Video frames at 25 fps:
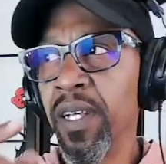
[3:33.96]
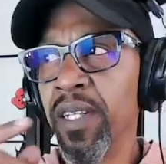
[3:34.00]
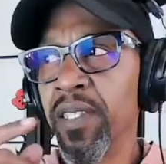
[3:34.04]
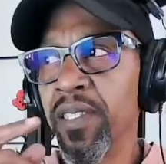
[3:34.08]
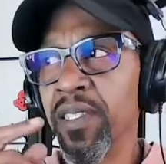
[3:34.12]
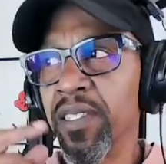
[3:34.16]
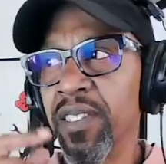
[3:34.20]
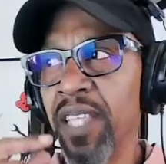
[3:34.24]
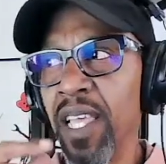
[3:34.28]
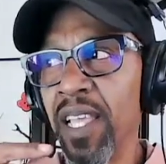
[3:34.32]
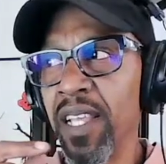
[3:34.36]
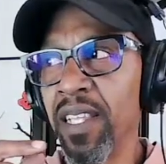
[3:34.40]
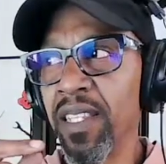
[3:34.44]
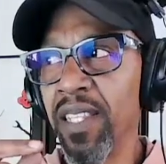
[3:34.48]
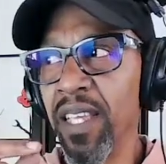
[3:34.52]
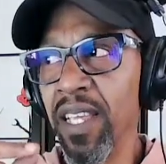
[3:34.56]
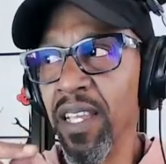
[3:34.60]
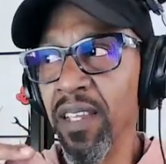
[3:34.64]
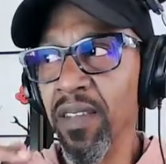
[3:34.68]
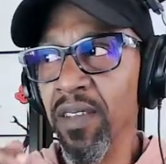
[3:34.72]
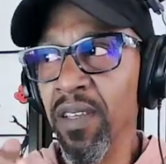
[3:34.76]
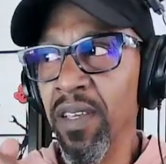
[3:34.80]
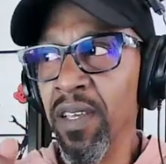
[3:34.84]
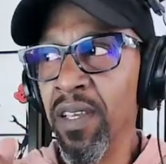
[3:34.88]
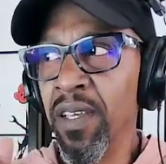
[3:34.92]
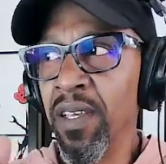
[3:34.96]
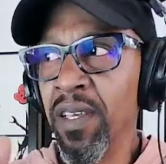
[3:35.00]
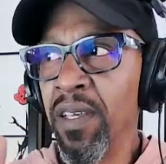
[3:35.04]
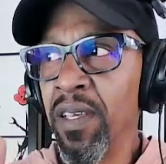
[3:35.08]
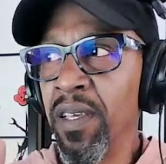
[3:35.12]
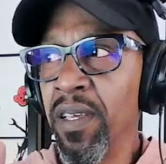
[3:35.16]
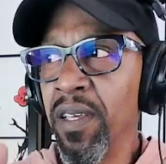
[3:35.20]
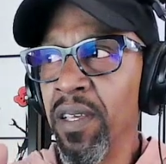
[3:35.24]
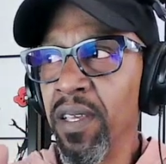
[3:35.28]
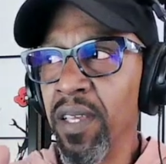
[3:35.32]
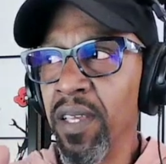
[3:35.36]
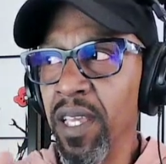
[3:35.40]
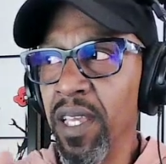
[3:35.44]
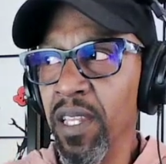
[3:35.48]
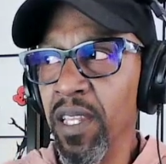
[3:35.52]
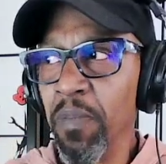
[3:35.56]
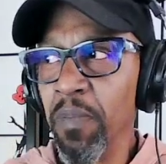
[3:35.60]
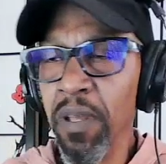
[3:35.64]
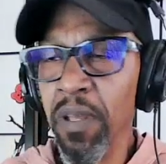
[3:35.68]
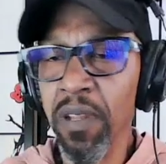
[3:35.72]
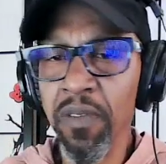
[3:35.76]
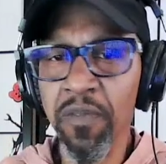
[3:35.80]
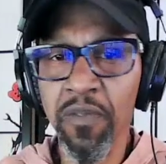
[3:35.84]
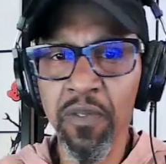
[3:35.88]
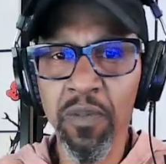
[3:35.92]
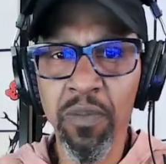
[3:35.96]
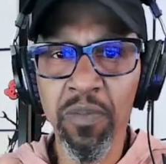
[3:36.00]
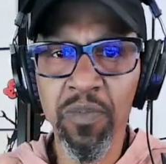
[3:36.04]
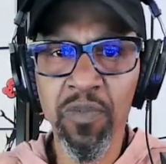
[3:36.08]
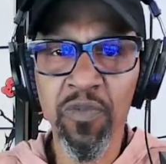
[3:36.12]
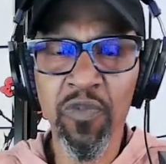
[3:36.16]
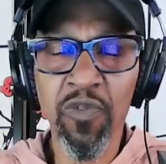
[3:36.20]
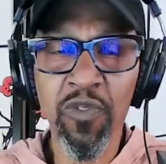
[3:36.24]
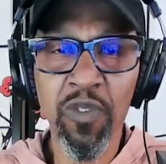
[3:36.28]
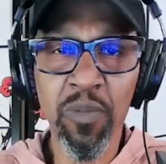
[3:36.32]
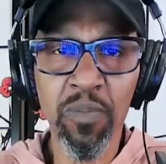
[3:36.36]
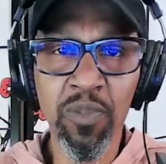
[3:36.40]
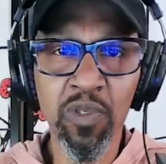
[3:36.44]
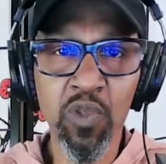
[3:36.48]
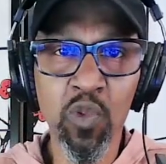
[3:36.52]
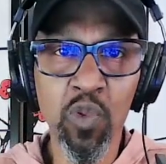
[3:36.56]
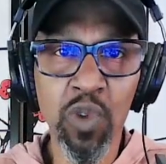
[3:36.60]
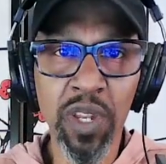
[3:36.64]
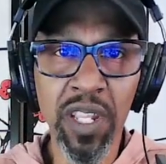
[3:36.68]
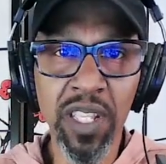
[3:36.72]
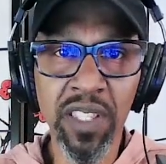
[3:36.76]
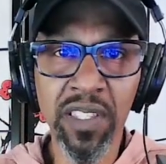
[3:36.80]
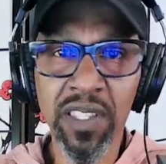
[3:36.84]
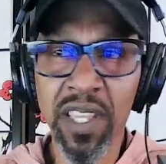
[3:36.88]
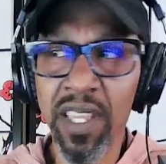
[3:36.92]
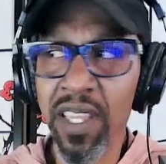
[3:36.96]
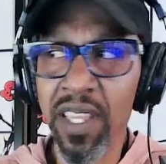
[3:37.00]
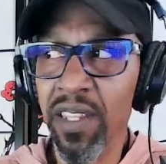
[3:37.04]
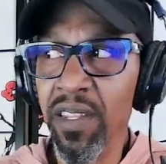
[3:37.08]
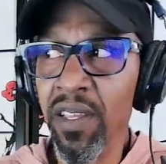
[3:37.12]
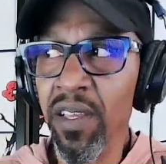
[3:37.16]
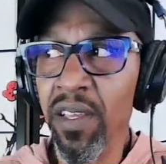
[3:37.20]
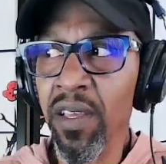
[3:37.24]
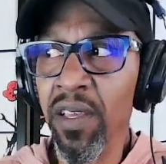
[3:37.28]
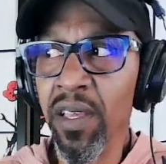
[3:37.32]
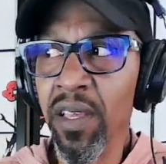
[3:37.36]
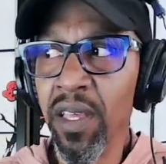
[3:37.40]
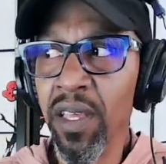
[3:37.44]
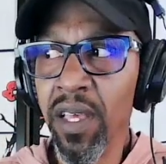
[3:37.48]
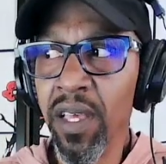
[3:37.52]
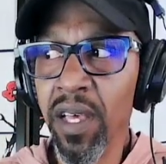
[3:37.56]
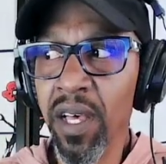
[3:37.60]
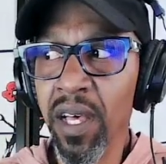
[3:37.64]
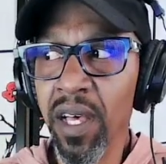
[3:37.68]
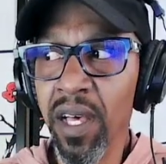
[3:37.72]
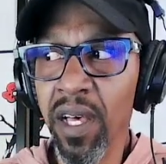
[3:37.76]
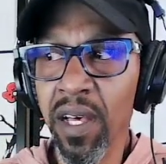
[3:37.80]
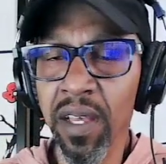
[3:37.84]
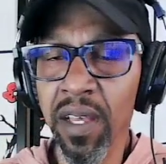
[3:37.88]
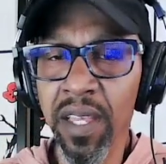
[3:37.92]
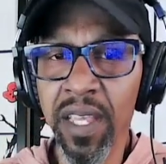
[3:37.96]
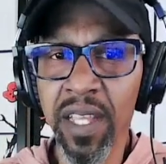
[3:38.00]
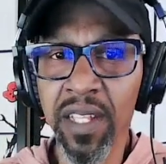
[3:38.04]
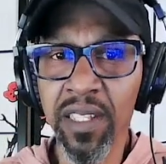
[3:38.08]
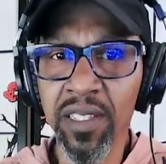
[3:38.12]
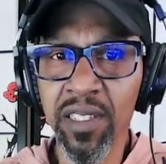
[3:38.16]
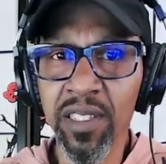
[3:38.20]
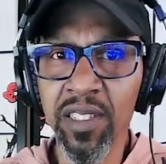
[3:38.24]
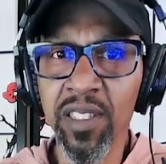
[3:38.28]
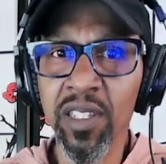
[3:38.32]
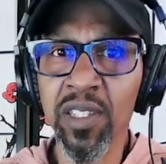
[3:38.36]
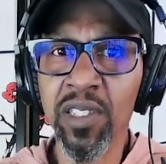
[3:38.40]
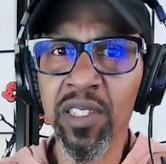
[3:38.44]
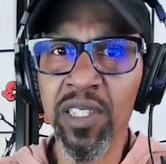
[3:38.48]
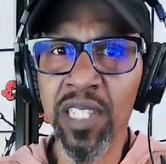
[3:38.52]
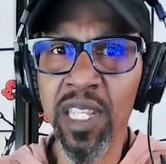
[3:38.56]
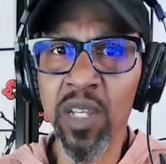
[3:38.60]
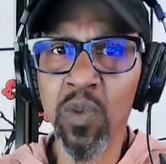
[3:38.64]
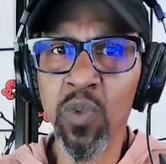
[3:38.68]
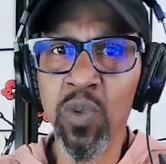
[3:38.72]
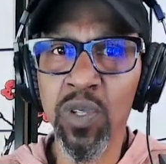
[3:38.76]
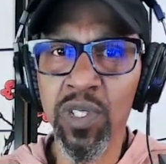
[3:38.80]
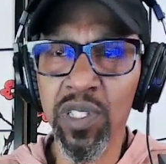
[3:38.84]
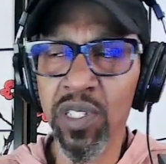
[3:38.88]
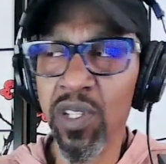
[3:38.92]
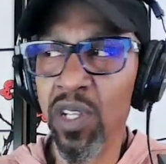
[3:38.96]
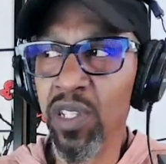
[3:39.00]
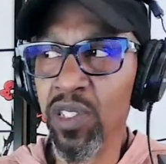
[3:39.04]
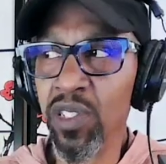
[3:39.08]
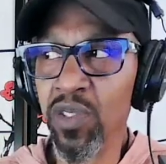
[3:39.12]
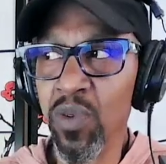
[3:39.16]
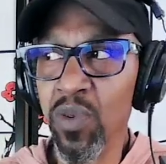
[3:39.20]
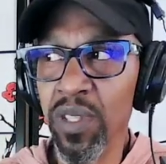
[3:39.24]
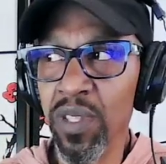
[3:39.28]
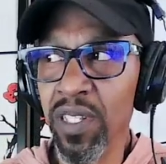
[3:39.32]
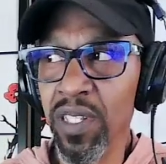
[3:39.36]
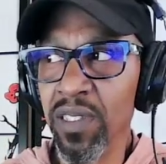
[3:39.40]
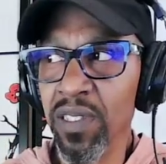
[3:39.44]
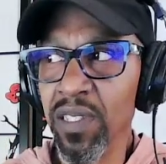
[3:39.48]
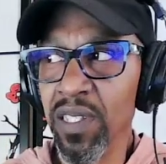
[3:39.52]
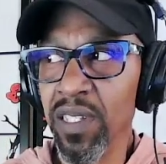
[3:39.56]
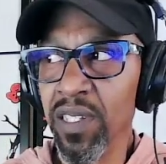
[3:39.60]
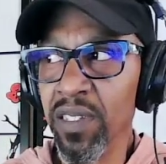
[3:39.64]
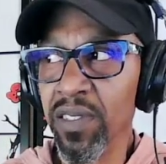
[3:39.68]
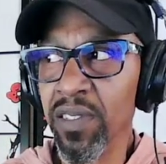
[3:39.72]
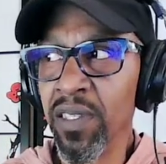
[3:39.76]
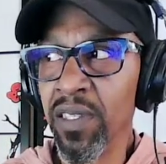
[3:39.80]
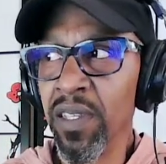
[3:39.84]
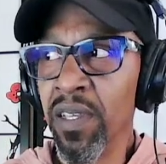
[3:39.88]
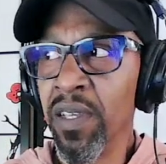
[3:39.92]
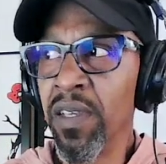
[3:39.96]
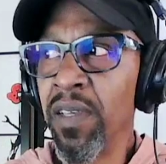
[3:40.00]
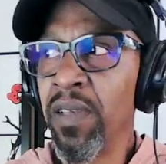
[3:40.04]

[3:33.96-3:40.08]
Stakeland, independent film from 2010. Its sequel is also on this list.